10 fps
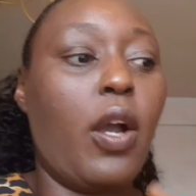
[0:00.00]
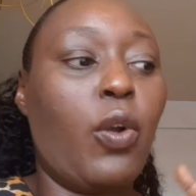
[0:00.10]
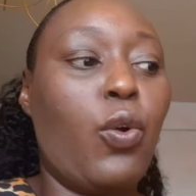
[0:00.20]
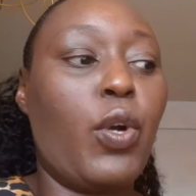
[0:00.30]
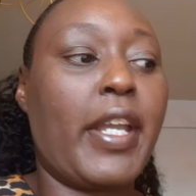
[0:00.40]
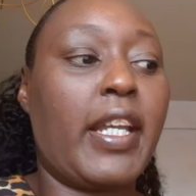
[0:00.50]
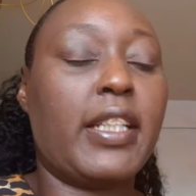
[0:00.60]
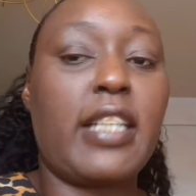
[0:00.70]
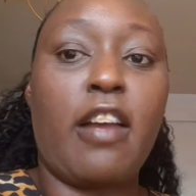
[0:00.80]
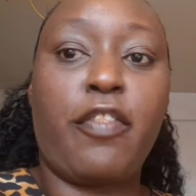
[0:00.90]
go
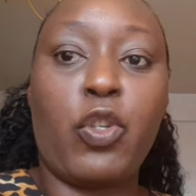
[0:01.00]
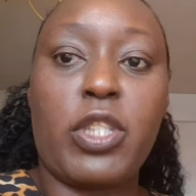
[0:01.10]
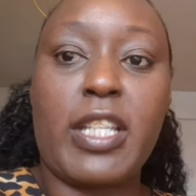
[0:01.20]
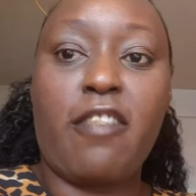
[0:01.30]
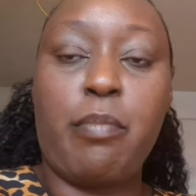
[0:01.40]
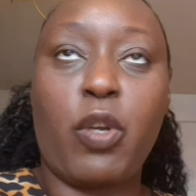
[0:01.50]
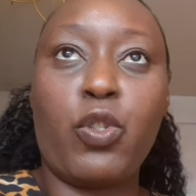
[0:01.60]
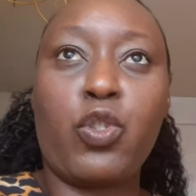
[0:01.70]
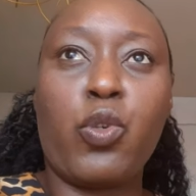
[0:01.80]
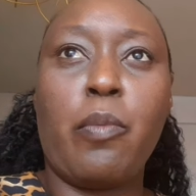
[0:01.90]
get a few stuff
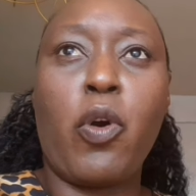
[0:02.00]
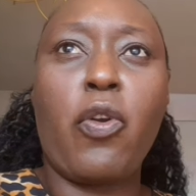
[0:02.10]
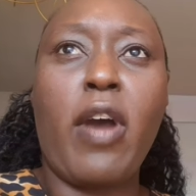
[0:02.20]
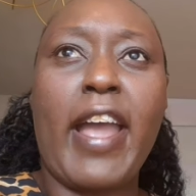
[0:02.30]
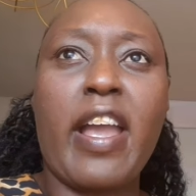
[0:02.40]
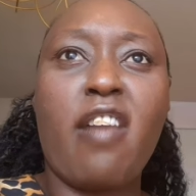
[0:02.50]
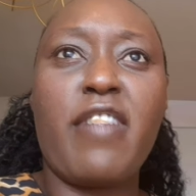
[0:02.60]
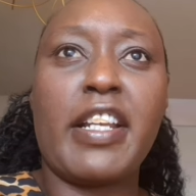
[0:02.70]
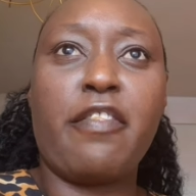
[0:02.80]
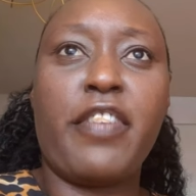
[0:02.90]
because tomorrow I have
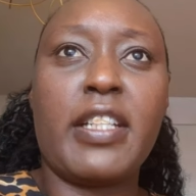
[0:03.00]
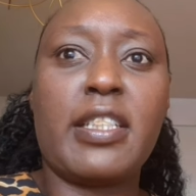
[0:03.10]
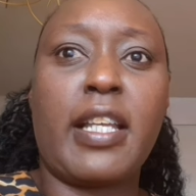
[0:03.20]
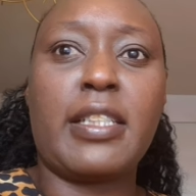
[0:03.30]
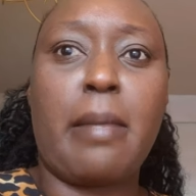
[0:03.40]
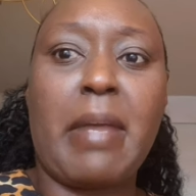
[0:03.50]
an event that I'm